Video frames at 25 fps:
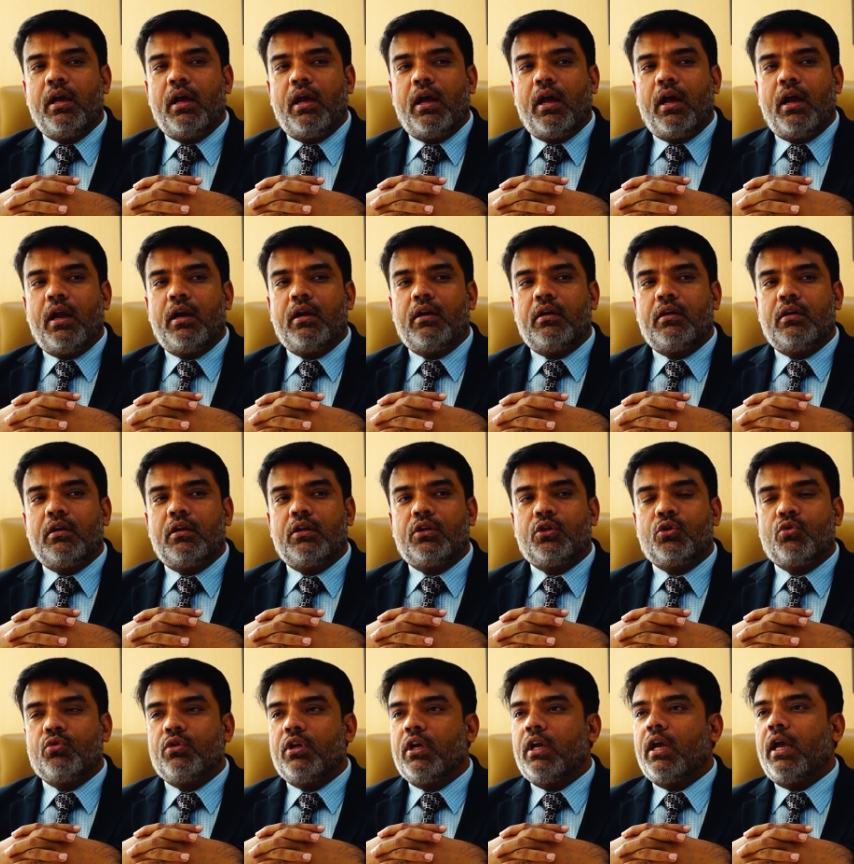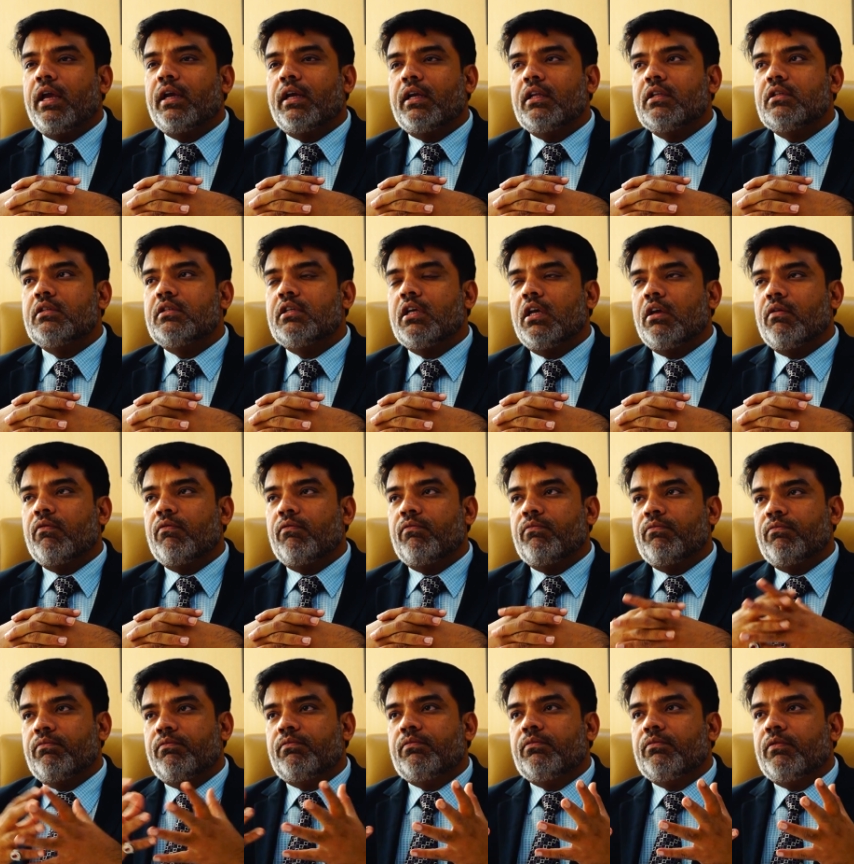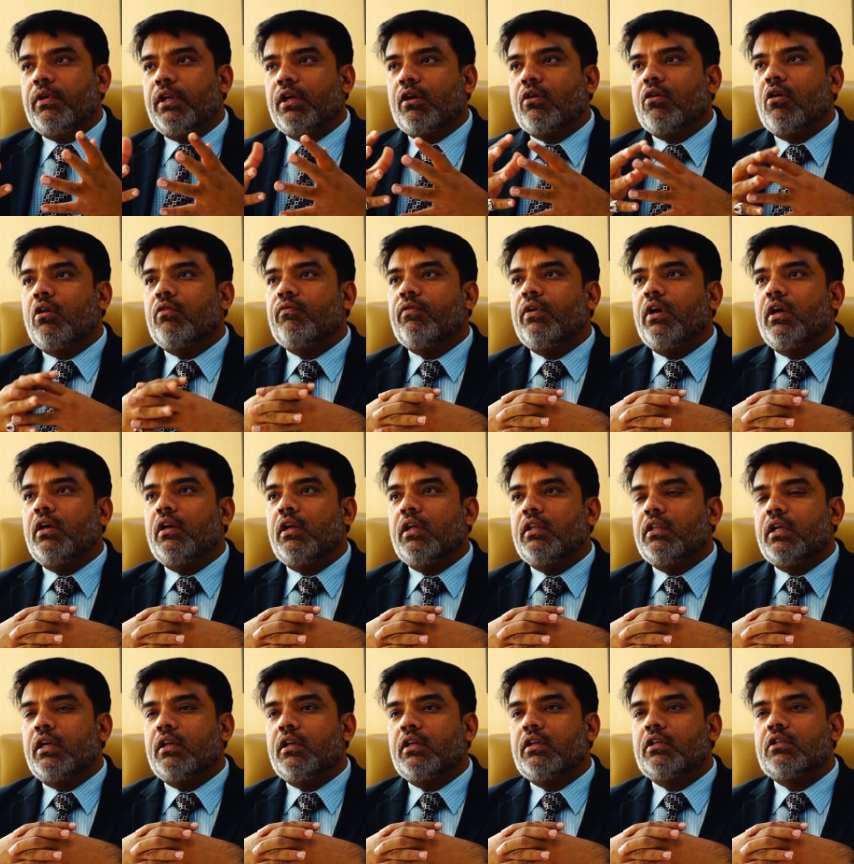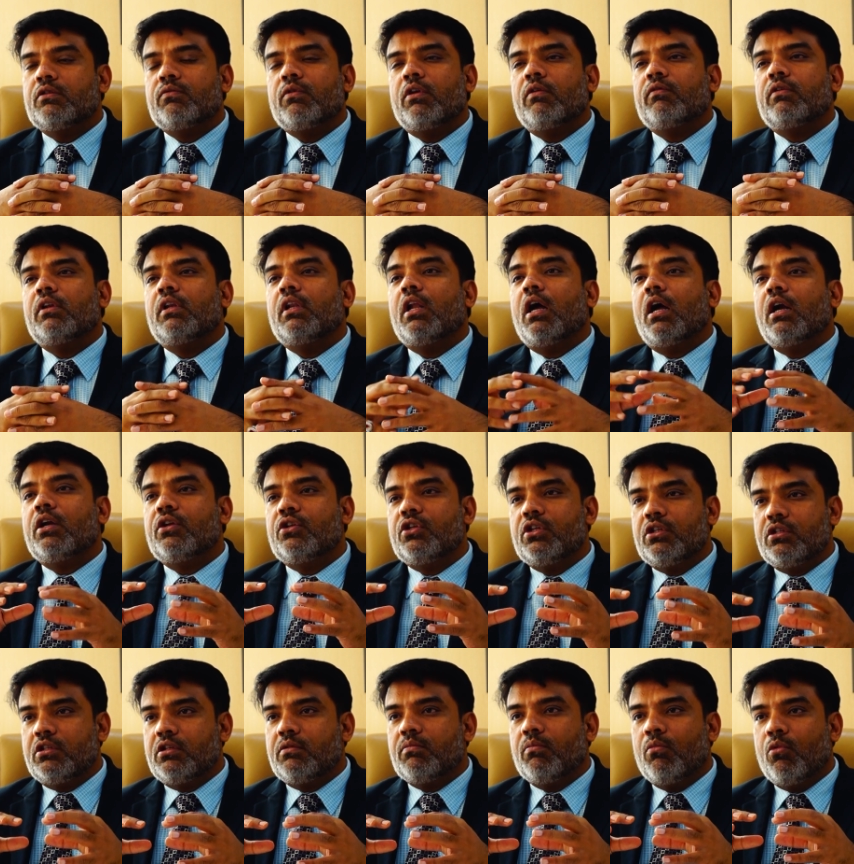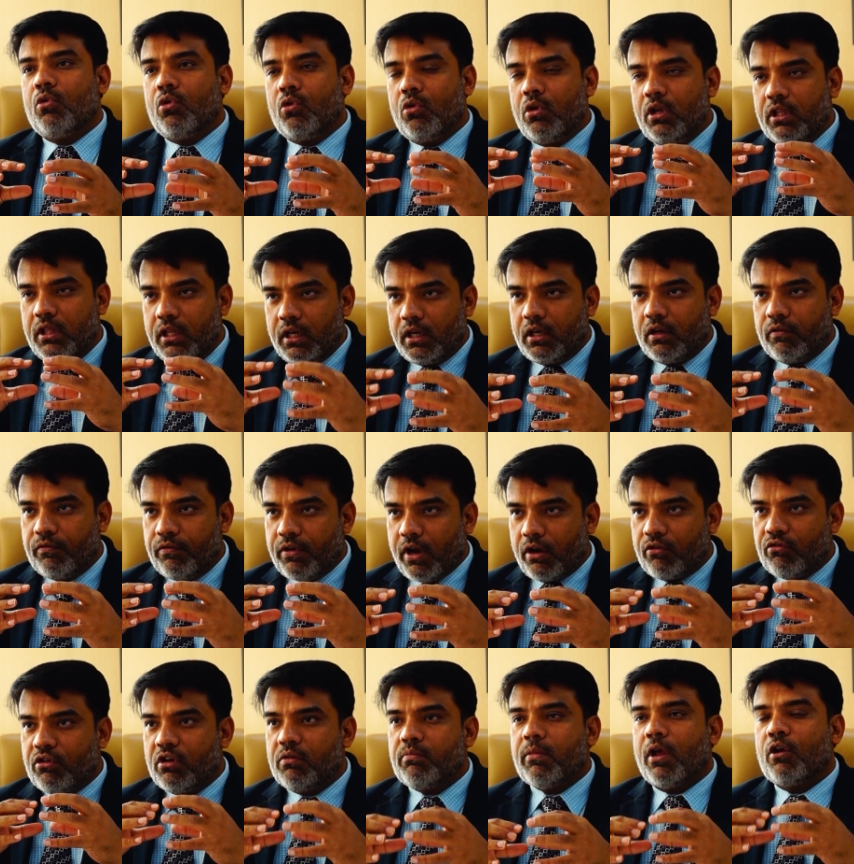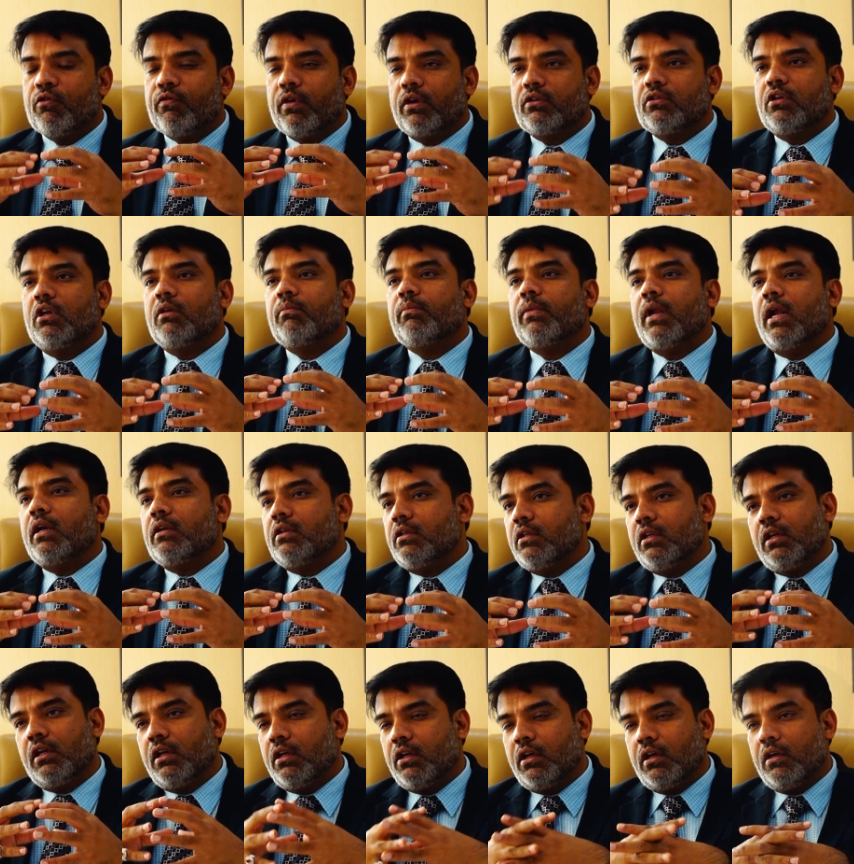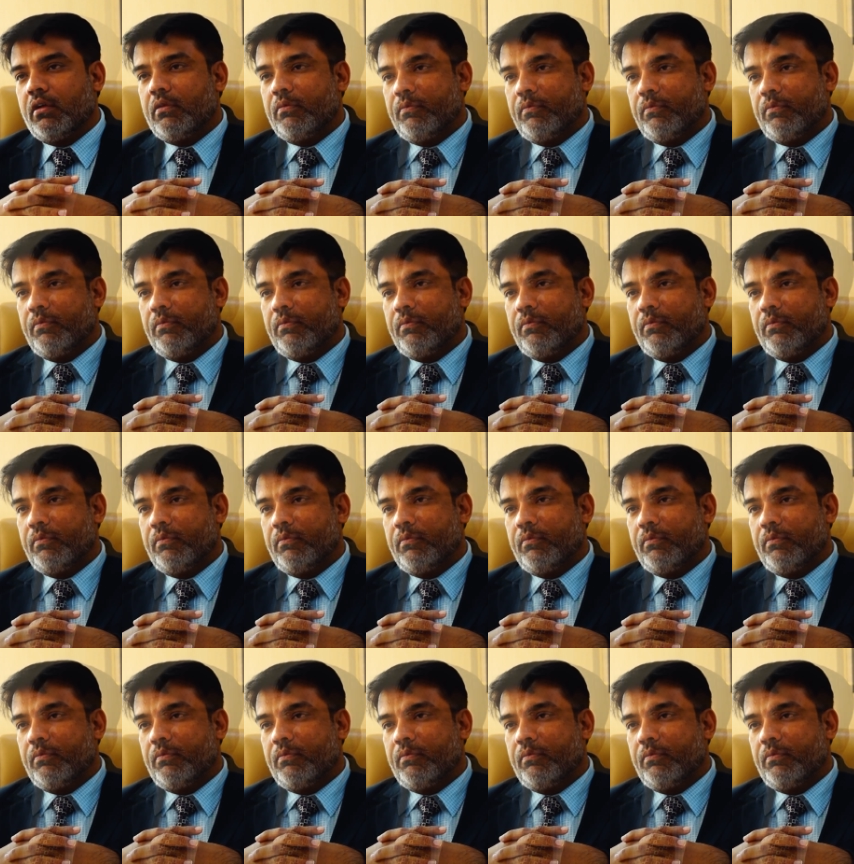and uh, today i can say very confidently that it is one of the largest monolithic refractory manufacturing plants in india